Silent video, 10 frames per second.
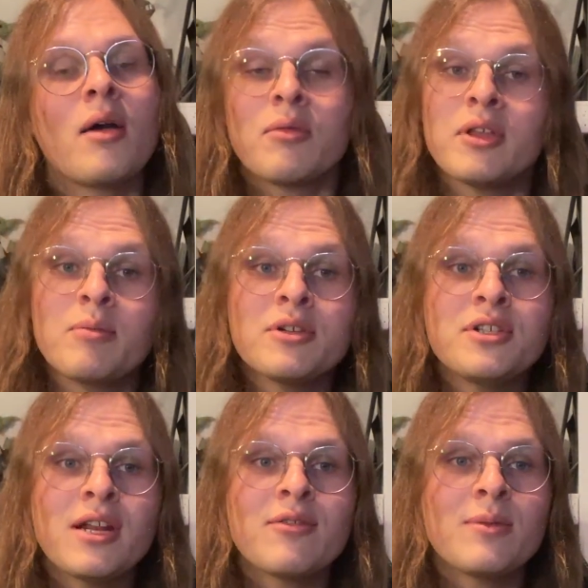I really
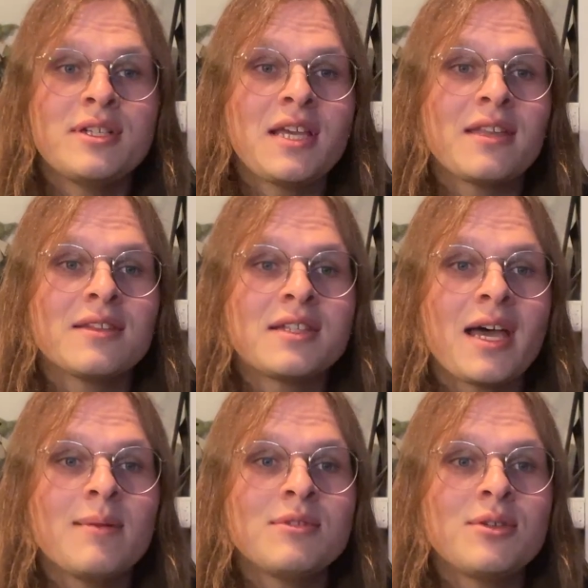appreciate everybody taking the
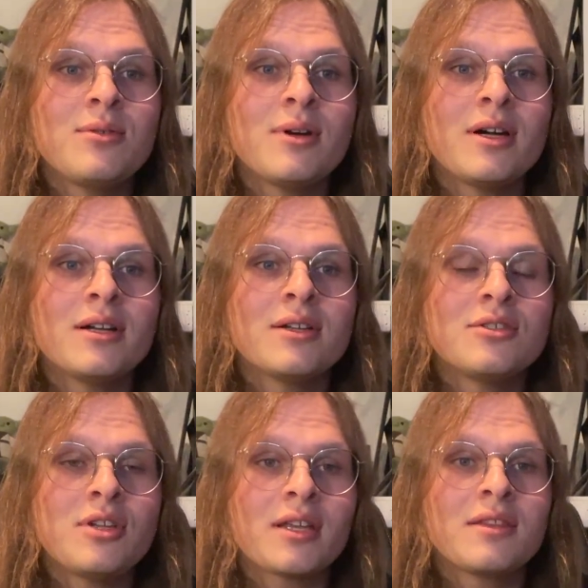time to
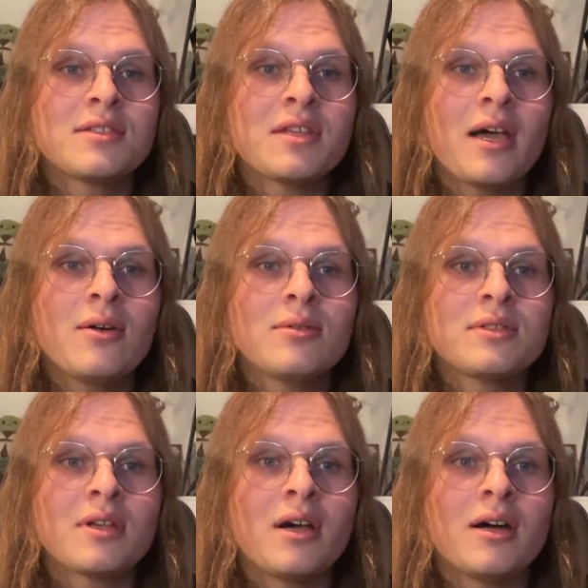check this
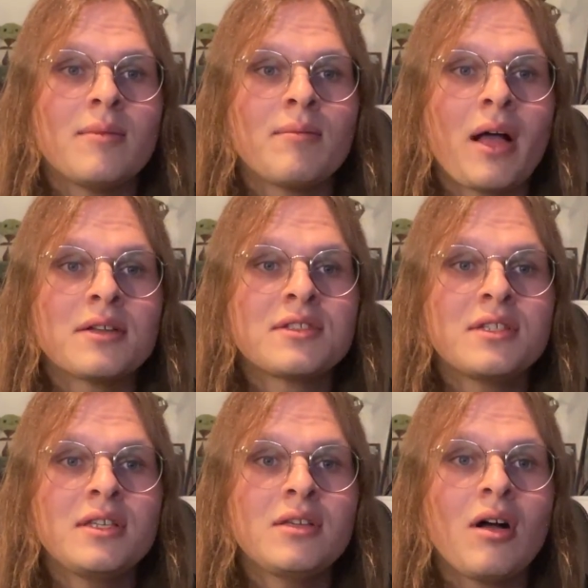out. I'll
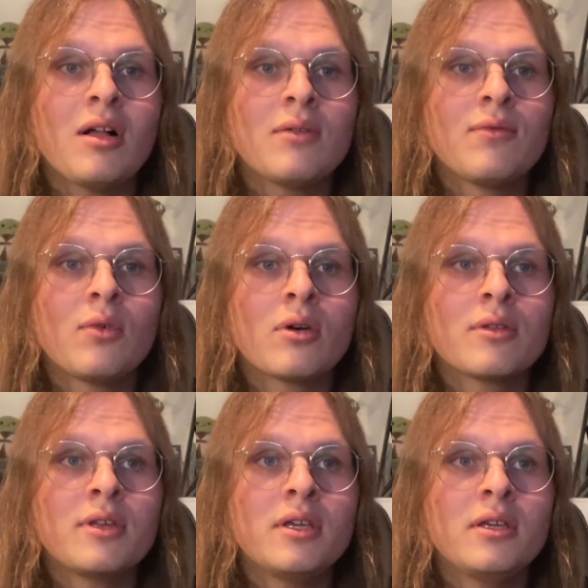see y'all
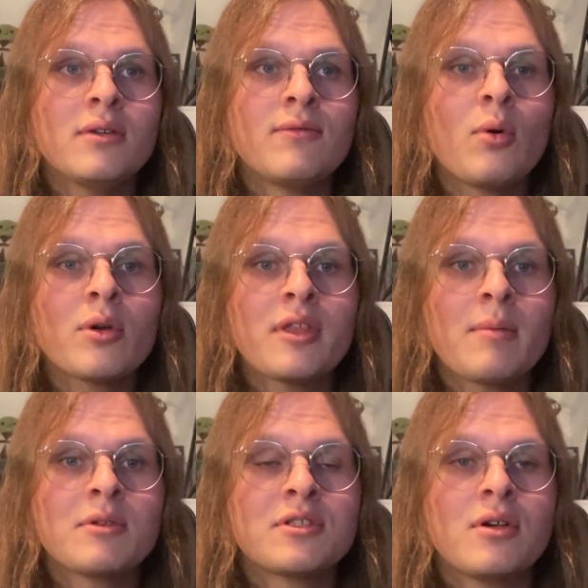for the 4th
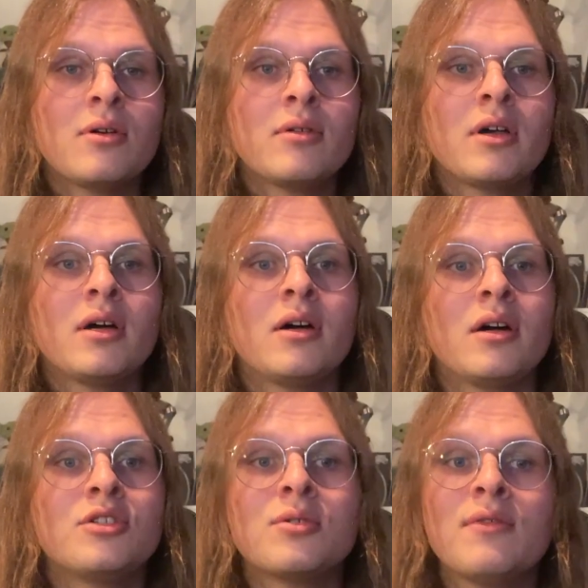episode,
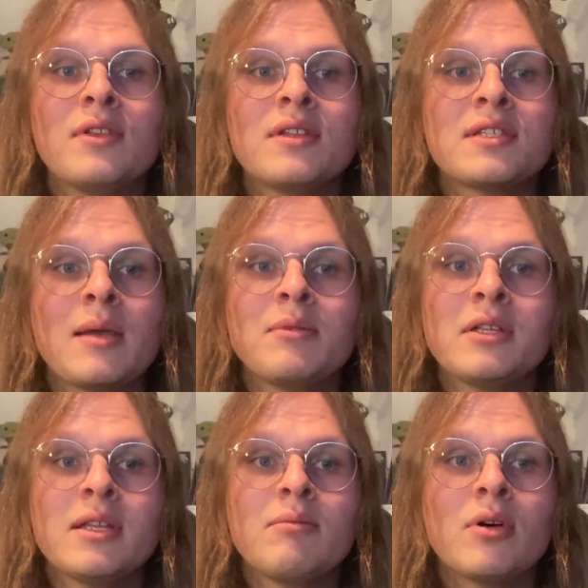Adrift in This
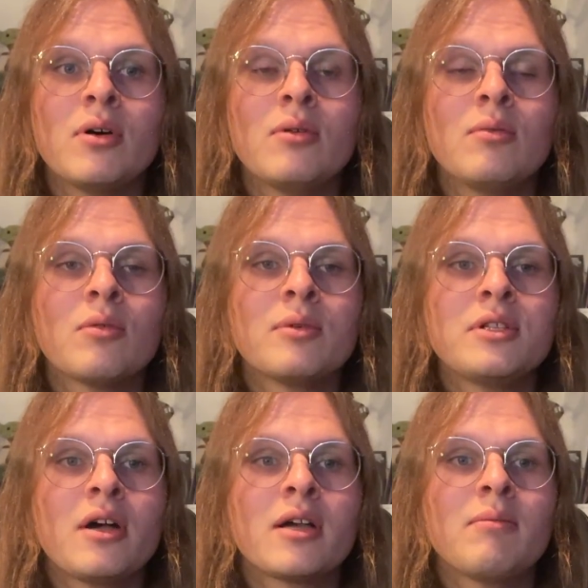Empty Limbo, where we
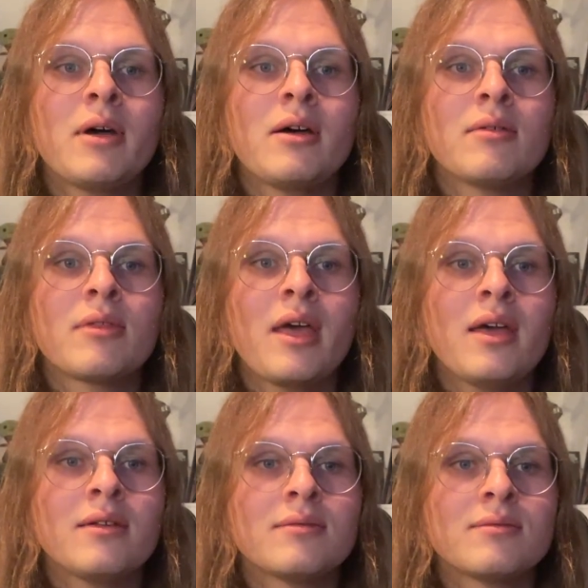talk about
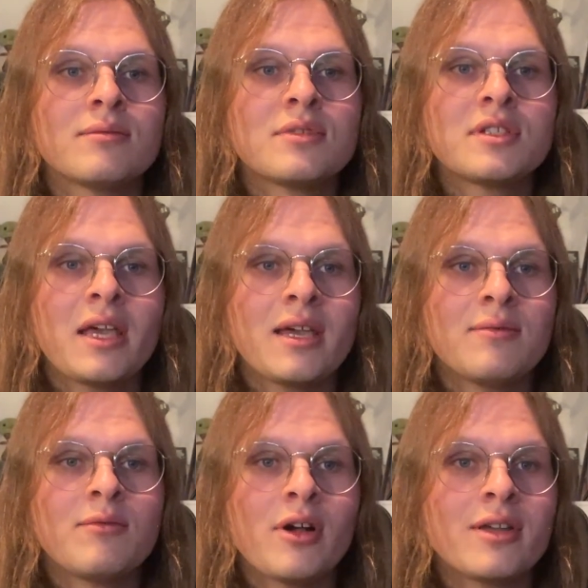that
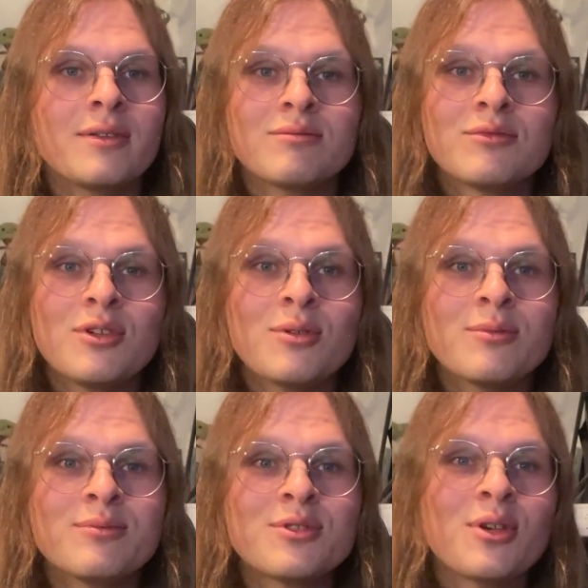sad fucking
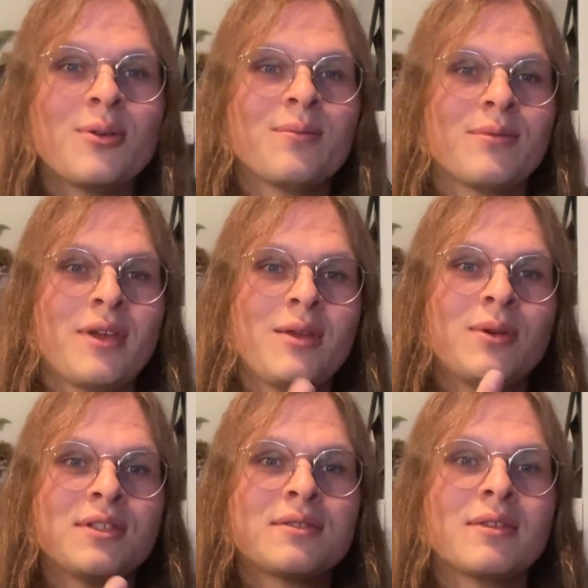tune. So
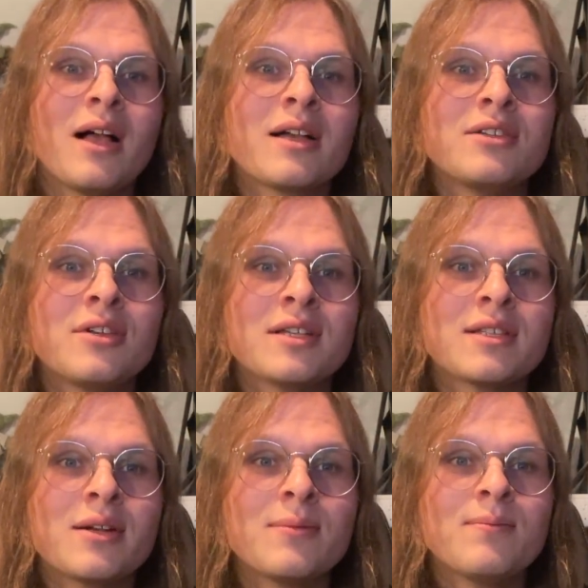anyways, I'll catch you
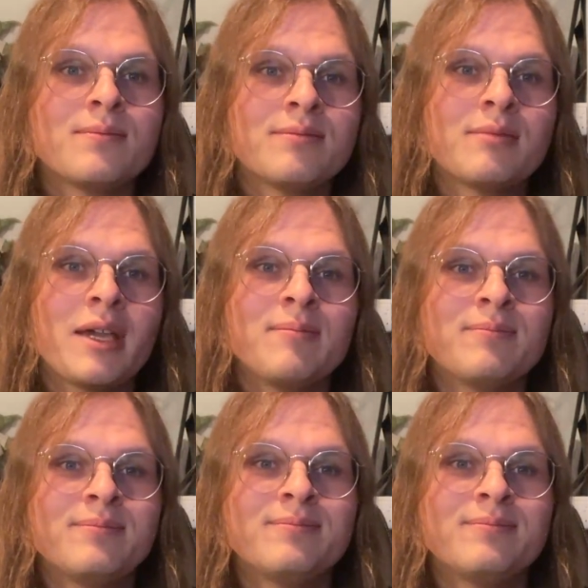guys later. Bye.